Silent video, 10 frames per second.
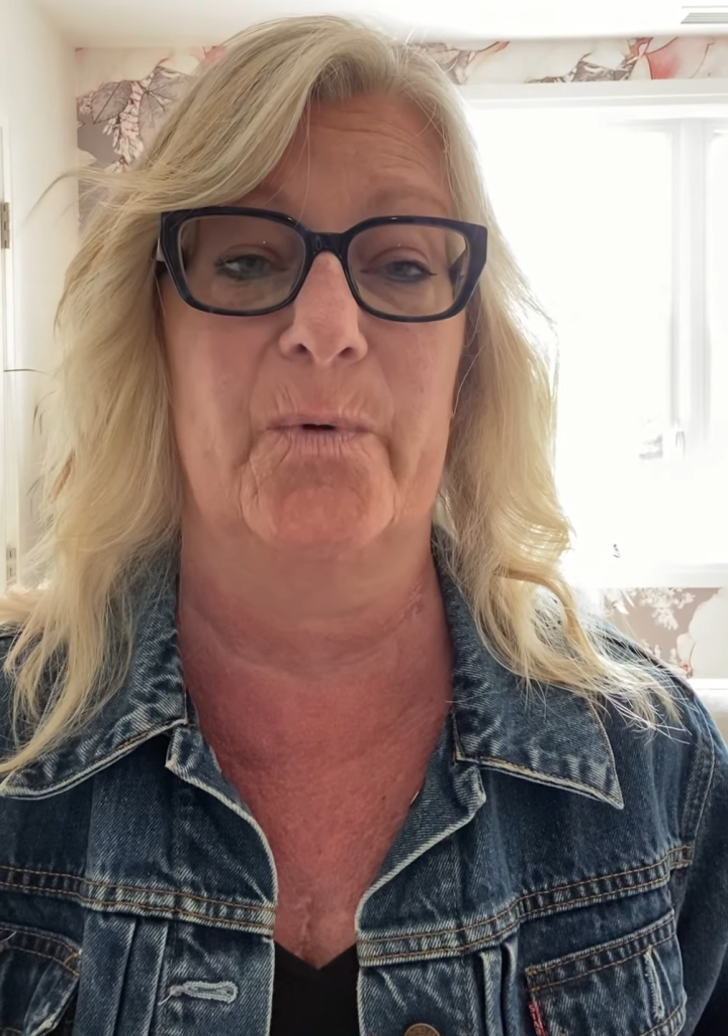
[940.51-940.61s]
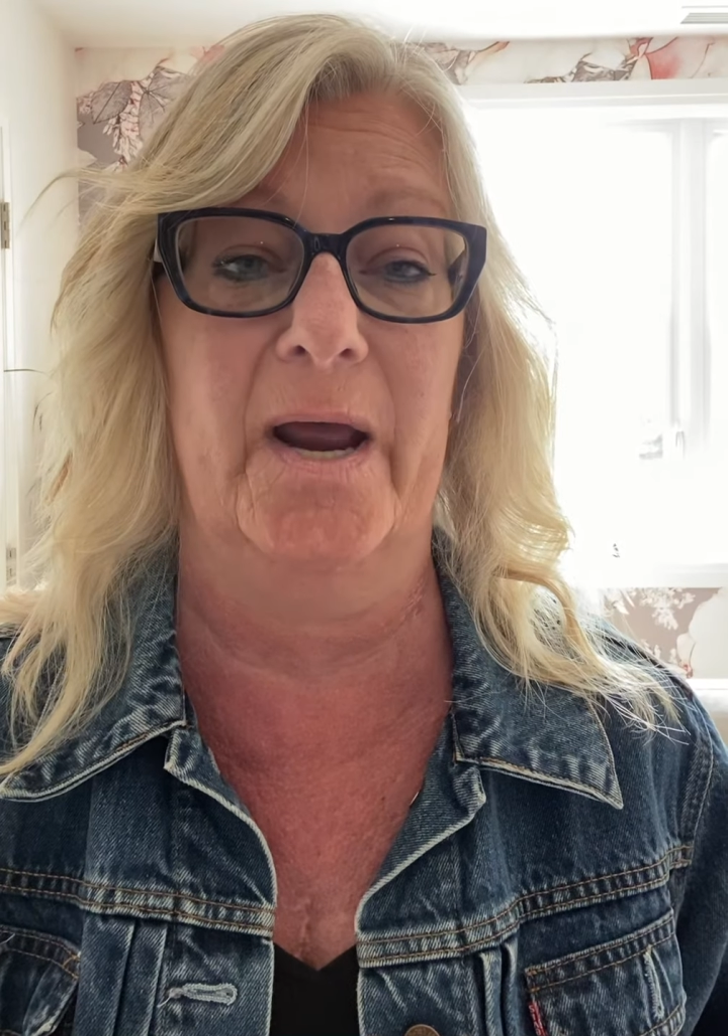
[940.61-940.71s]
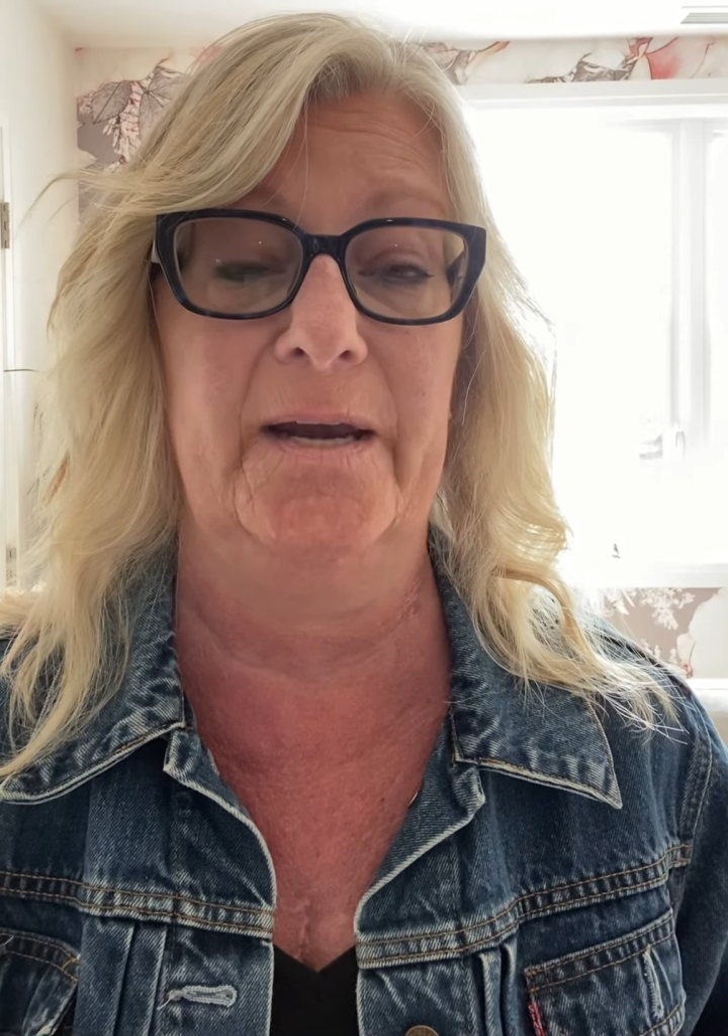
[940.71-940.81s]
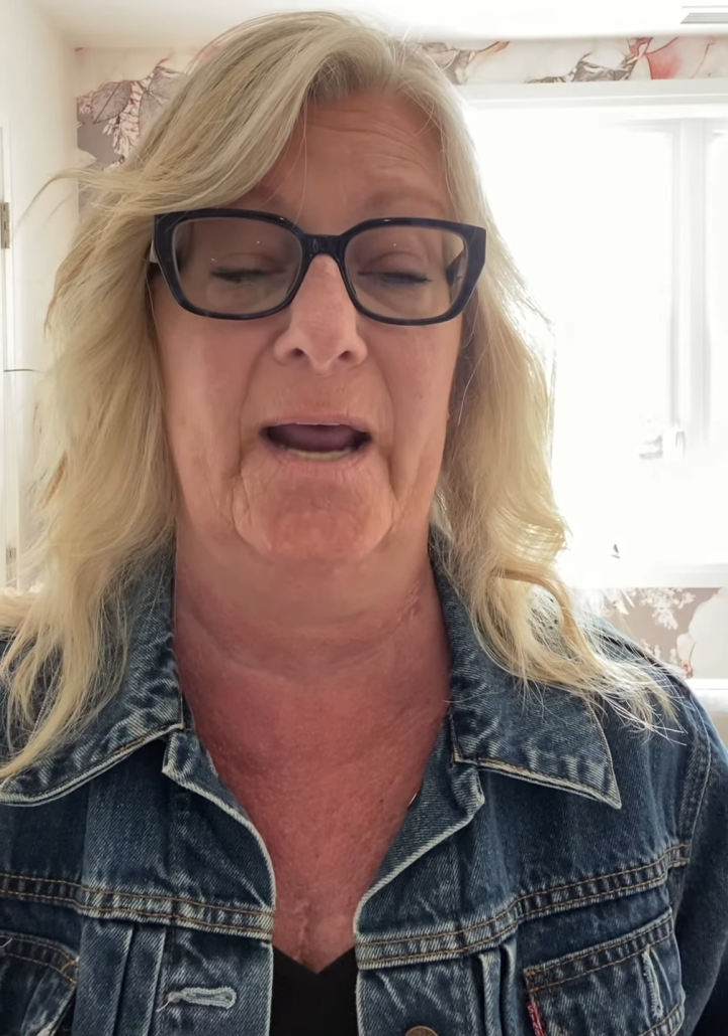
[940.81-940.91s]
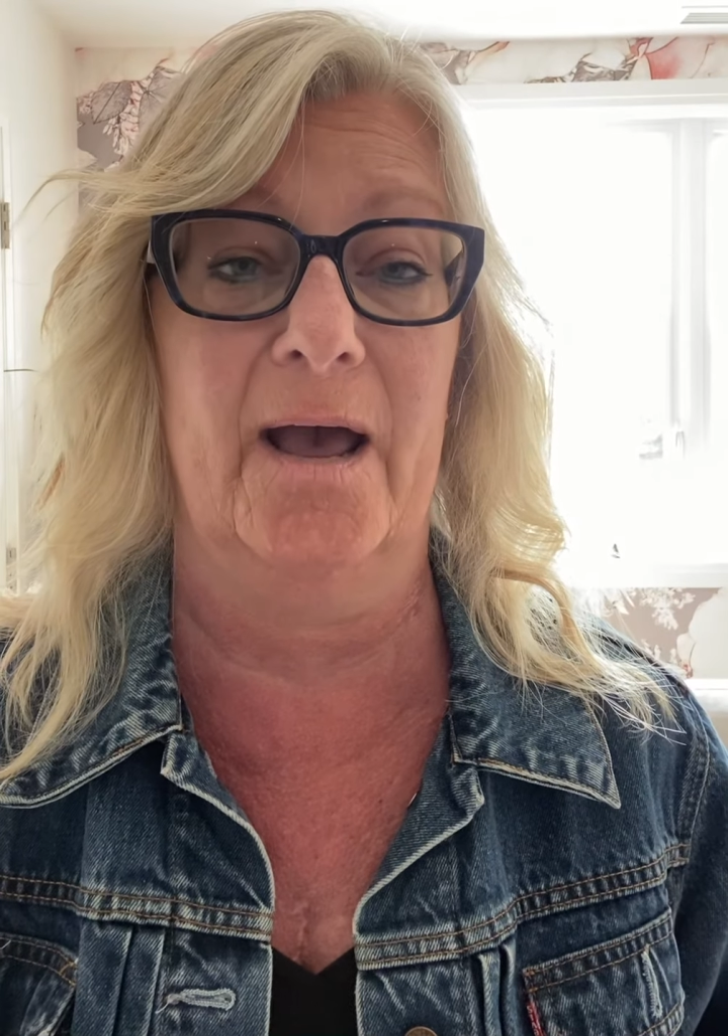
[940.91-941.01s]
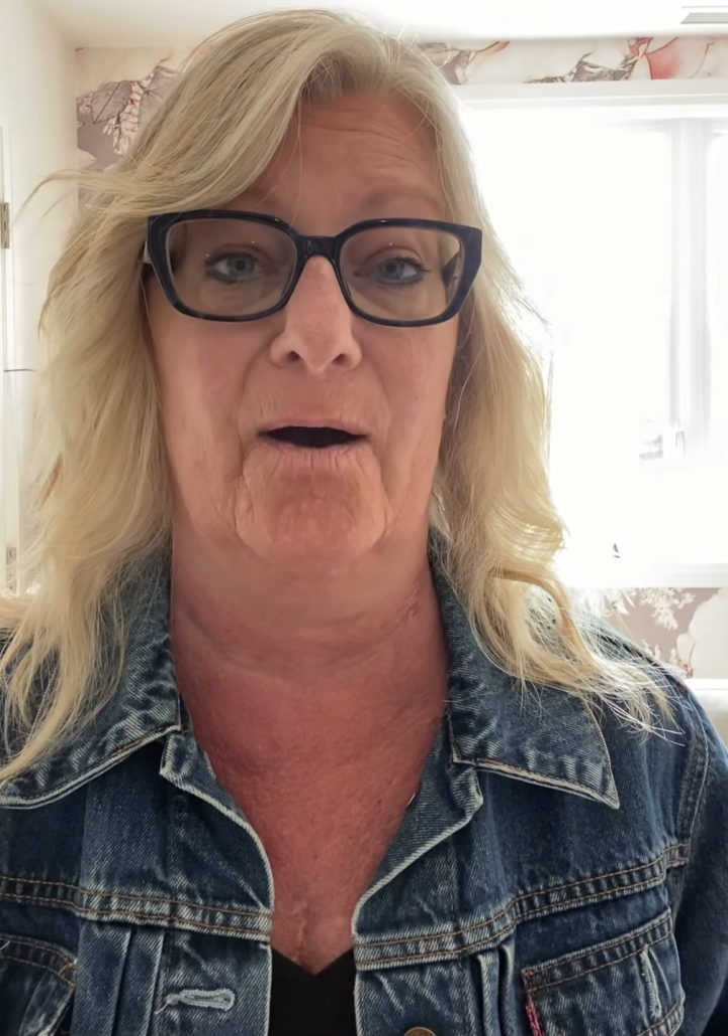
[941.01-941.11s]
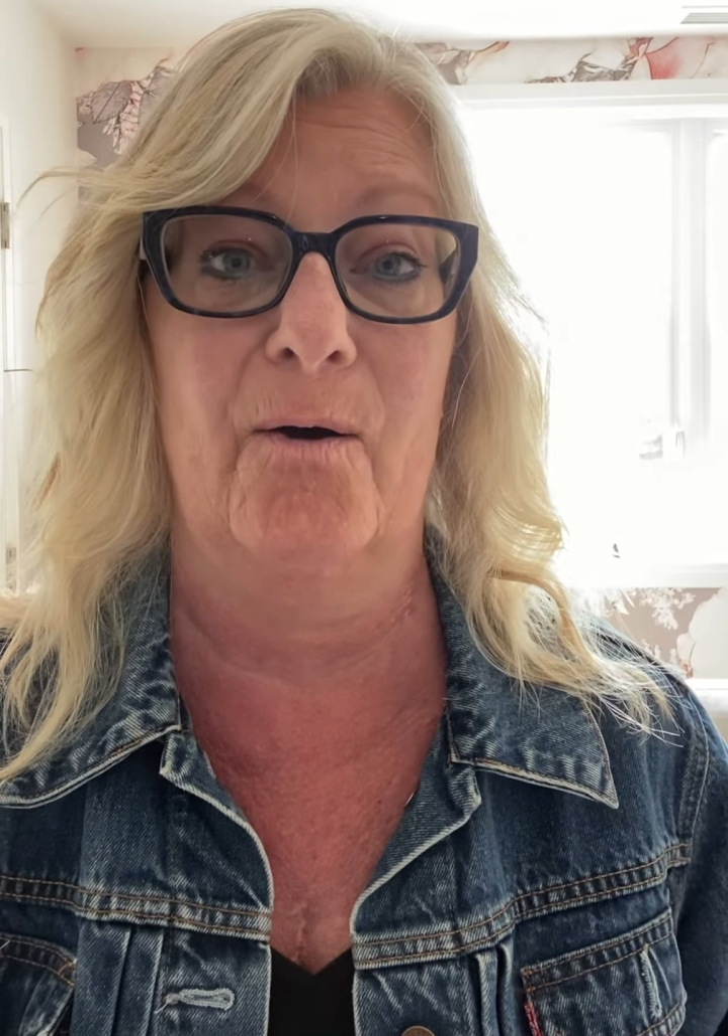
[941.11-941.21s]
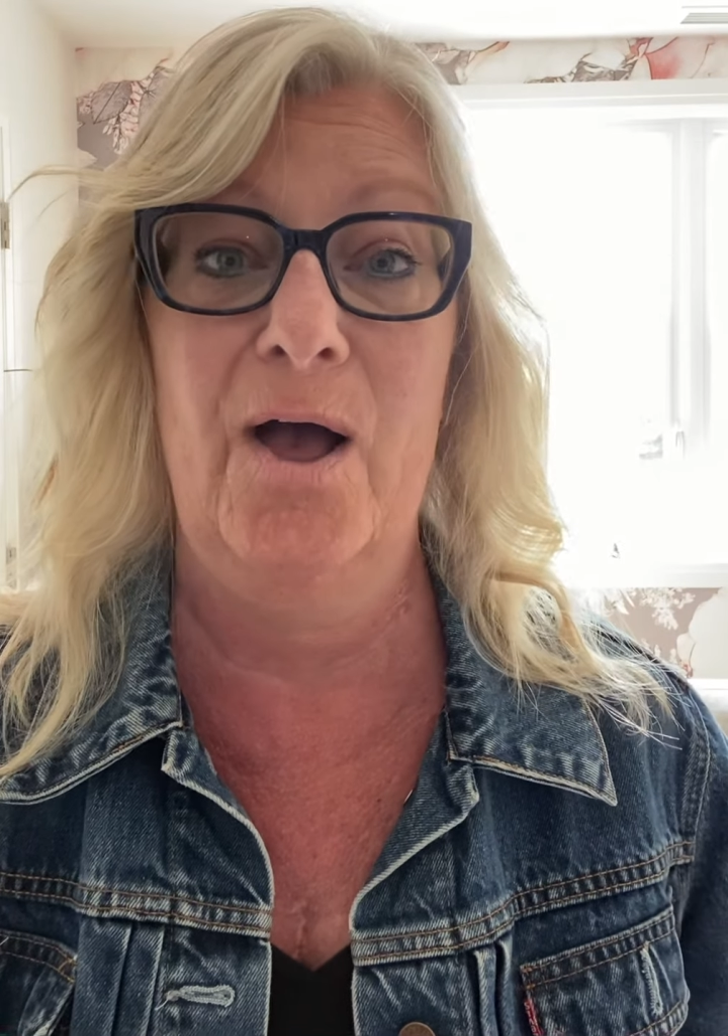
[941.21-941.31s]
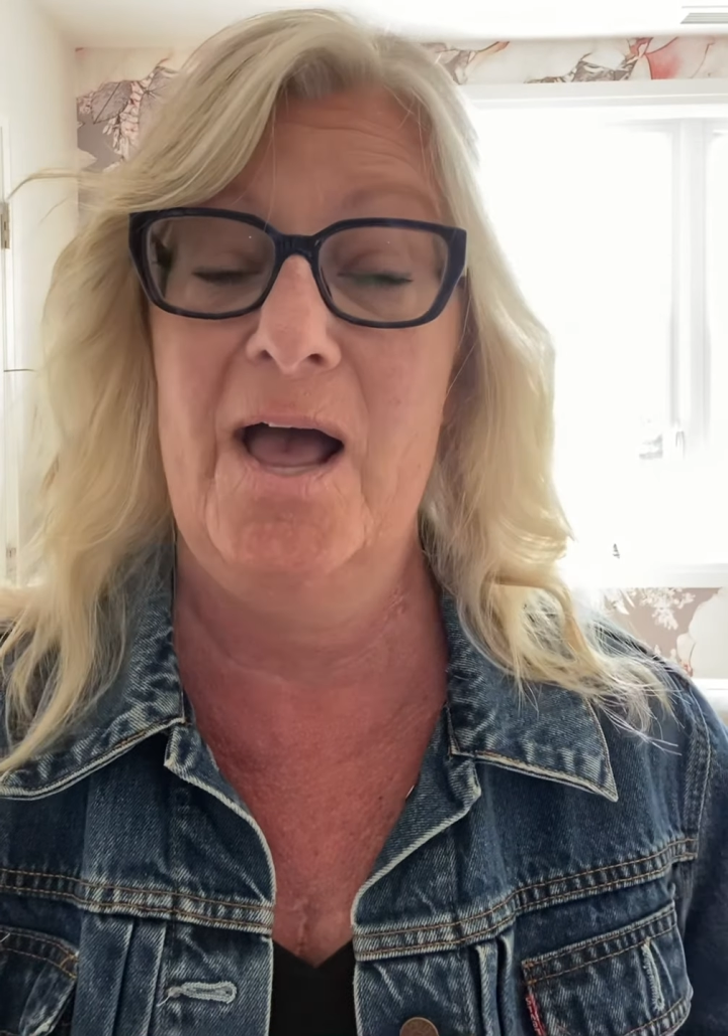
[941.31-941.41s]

right now